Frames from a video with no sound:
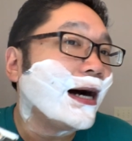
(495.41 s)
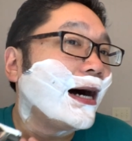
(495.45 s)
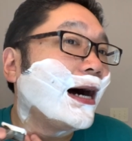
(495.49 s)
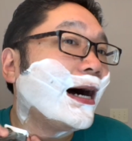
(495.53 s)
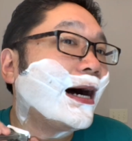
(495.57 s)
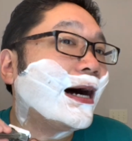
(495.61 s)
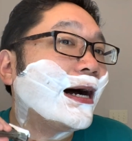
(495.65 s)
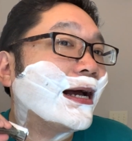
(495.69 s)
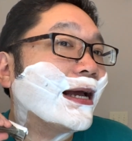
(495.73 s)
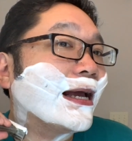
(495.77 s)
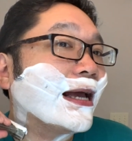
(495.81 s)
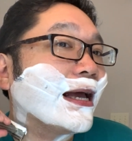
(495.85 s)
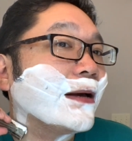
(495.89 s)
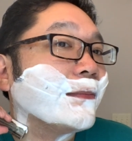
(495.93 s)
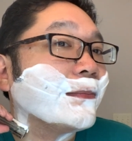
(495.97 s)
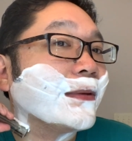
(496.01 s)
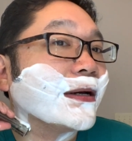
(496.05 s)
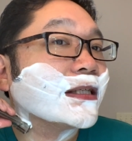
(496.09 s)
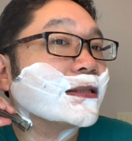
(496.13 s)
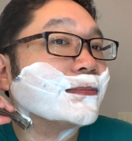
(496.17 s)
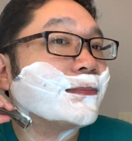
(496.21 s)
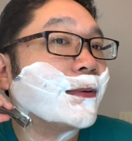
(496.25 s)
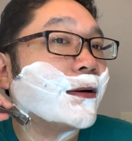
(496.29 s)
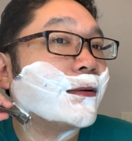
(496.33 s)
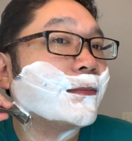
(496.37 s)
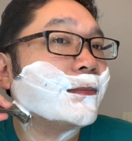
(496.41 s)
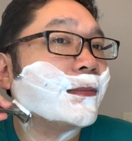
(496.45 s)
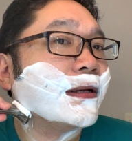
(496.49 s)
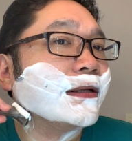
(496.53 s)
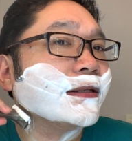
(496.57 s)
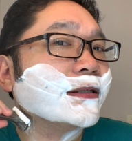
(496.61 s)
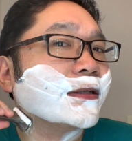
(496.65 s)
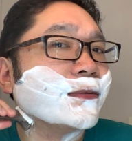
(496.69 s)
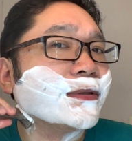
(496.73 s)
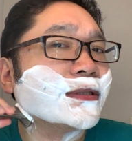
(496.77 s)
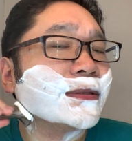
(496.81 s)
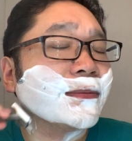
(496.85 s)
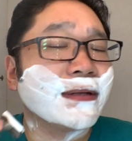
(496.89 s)
I am
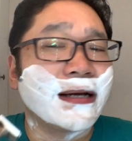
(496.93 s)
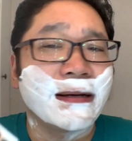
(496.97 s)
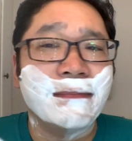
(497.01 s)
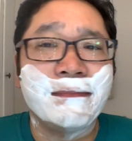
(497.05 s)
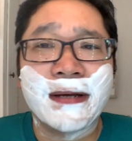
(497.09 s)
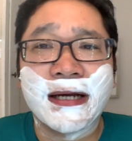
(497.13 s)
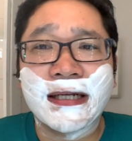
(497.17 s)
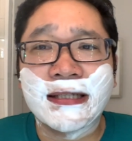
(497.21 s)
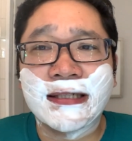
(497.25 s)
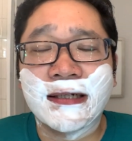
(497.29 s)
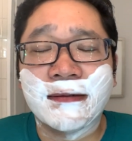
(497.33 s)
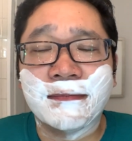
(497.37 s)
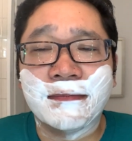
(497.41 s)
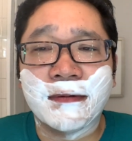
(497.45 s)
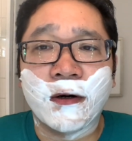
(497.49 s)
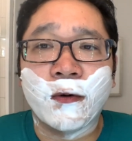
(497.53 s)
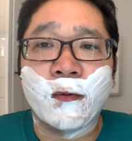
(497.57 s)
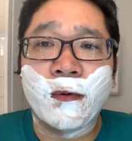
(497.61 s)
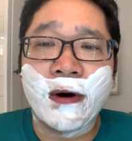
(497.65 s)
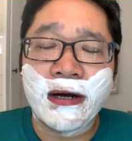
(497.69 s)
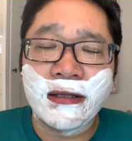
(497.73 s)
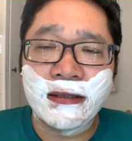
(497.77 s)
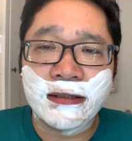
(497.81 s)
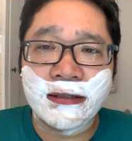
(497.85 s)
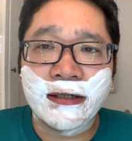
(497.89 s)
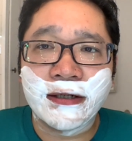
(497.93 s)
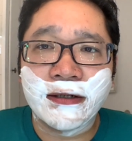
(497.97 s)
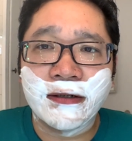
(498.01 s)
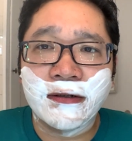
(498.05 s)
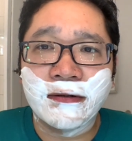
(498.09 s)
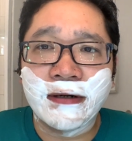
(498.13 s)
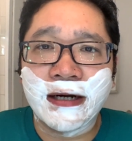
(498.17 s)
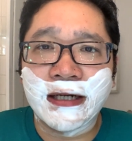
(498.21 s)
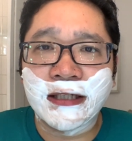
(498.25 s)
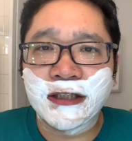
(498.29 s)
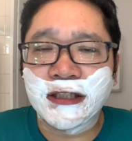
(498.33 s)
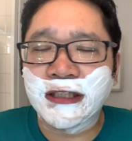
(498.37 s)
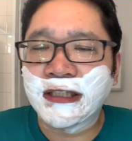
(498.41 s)
experimenting with something I picked up a while
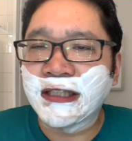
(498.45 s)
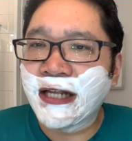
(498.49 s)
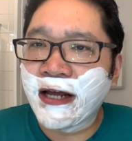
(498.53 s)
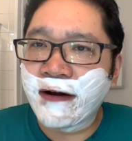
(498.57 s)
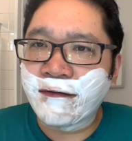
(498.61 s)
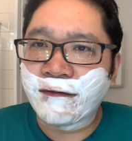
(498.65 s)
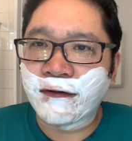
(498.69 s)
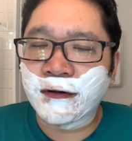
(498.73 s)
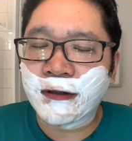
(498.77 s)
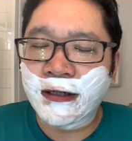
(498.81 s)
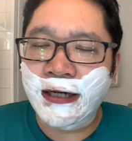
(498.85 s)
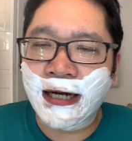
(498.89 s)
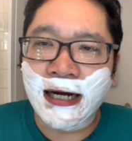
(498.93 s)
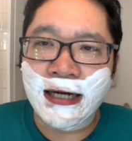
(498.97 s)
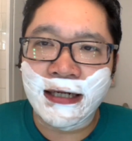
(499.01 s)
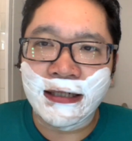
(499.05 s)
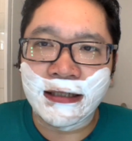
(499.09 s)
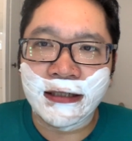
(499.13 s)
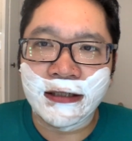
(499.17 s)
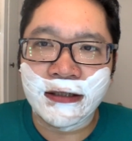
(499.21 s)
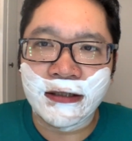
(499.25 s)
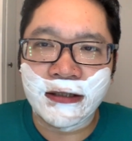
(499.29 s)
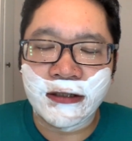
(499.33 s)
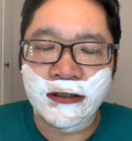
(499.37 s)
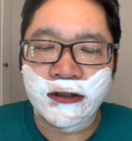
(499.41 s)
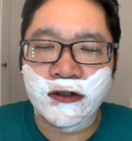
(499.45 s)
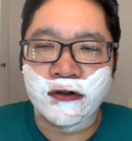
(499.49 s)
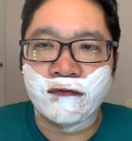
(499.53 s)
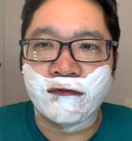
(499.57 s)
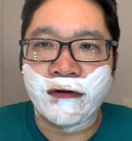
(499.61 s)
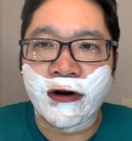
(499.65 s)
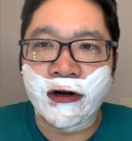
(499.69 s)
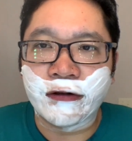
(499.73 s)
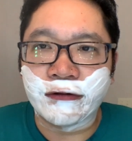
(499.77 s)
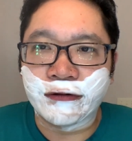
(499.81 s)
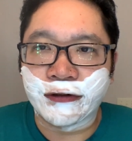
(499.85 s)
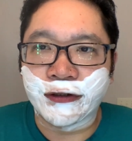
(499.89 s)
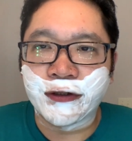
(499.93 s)
ago and just never got to
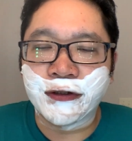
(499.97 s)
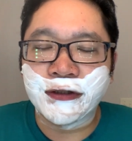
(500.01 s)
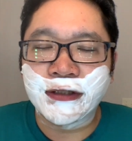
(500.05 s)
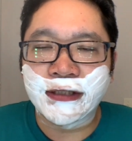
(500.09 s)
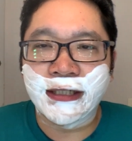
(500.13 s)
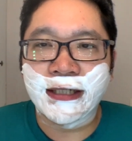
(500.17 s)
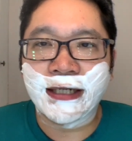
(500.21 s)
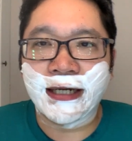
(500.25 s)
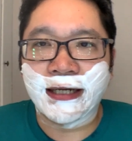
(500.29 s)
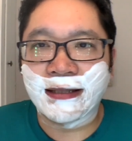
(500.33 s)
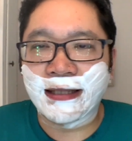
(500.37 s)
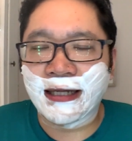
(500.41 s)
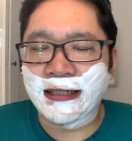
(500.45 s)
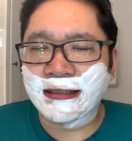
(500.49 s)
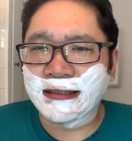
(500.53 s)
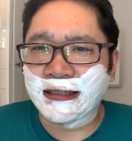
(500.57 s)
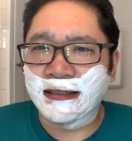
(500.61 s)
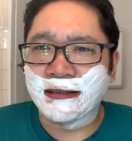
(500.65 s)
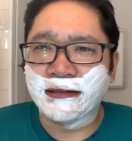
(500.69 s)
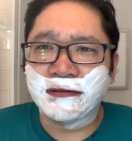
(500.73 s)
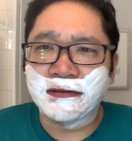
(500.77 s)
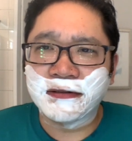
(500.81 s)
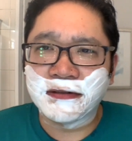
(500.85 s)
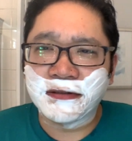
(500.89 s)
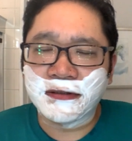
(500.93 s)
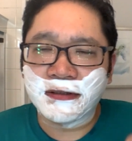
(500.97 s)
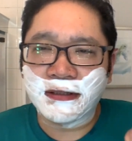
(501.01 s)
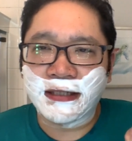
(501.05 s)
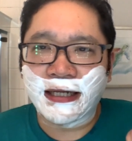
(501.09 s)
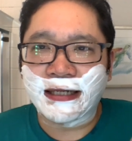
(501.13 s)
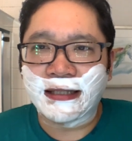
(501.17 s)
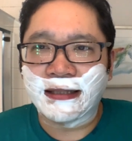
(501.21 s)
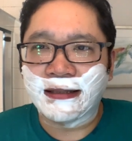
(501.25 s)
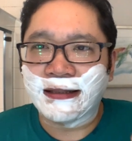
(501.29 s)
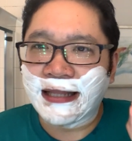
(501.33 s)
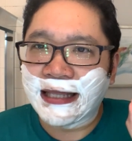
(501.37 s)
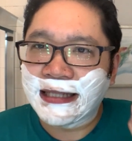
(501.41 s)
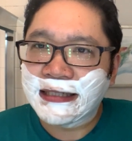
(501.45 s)
regular using, and that's a little
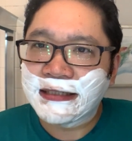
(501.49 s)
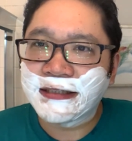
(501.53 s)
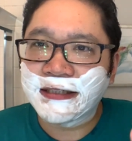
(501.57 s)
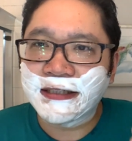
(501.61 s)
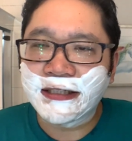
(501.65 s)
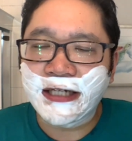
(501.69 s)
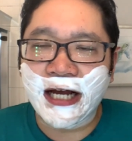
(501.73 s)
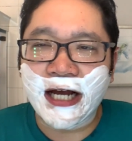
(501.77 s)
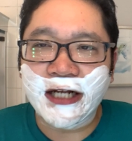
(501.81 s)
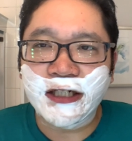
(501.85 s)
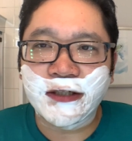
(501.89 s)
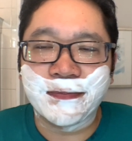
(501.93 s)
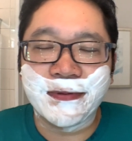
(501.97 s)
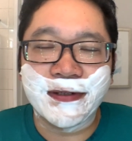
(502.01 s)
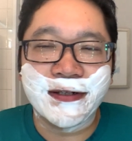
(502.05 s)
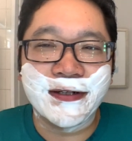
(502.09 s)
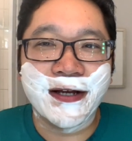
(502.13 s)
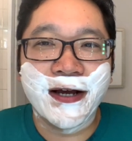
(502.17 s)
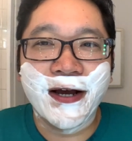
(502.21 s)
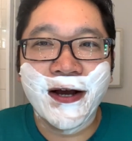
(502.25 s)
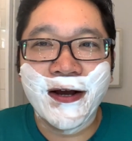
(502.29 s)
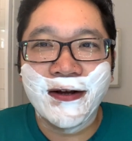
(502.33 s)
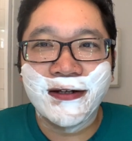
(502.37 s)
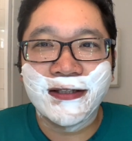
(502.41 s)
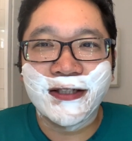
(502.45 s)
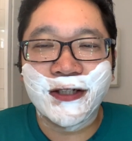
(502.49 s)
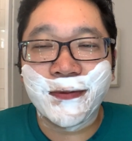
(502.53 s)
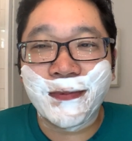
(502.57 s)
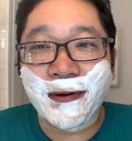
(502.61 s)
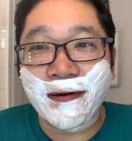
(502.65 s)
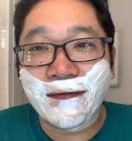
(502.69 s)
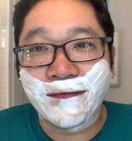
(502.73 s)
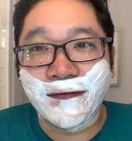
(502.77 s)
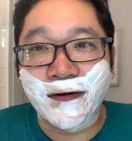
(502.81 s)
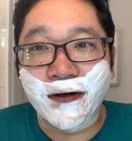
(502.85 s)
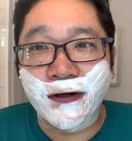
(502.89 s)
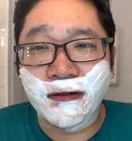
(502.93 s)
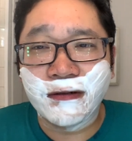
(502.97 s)
like lens attachment to my
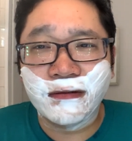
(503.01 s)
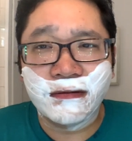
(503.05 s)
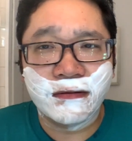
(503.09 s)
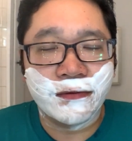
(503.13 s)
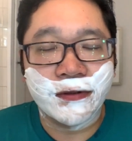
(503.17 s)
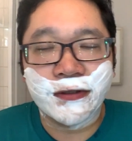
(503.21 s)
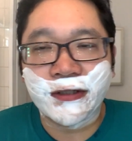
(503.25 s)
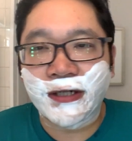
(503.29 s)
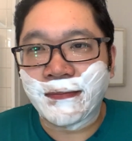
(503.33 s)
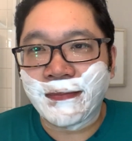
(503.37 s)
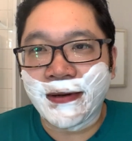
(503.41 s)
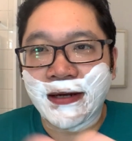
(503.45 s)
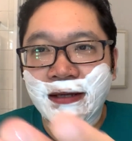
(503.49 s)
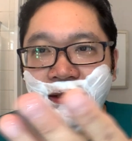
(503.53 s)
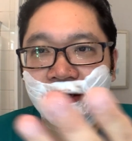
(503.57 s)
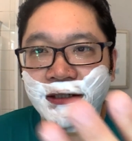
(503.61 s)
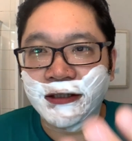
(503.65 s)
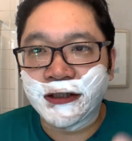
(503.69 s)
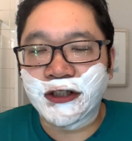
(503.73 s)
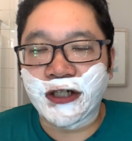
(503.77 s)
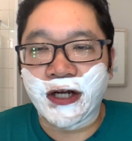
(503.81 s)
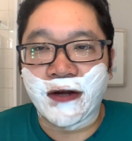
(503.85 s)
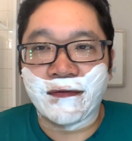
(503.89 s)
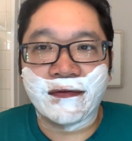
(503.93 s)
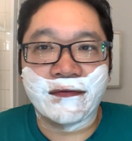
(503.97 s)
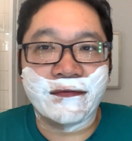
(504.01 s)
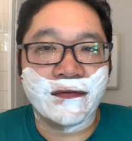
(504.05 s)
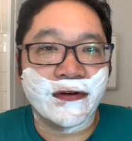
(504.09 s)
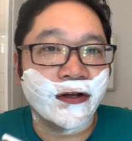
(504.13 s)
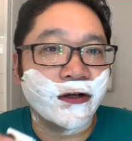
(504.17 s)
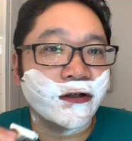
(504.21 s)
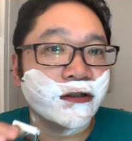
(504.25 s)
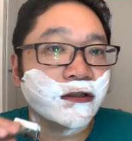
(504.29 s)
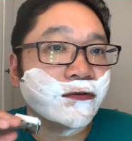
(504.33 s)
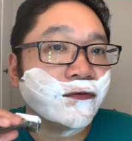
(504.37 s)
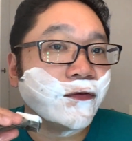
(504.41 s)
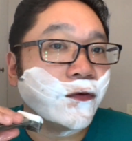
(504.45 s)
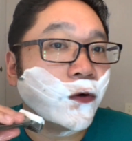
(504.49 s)
phone, which I make these shaving
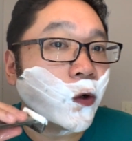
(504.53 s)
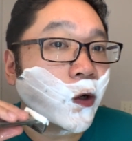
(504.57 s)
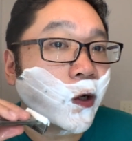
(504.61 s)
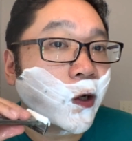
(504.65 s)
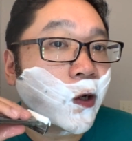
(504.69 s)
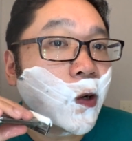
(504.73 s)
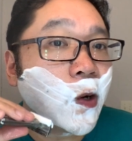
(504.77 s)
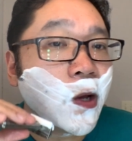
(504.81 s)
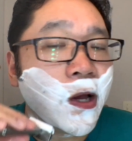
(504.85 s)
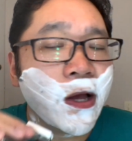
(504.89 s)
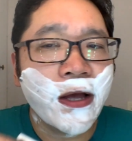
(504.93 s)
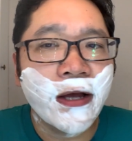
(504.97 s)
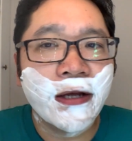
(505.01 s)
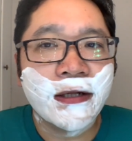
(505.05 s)
videos for.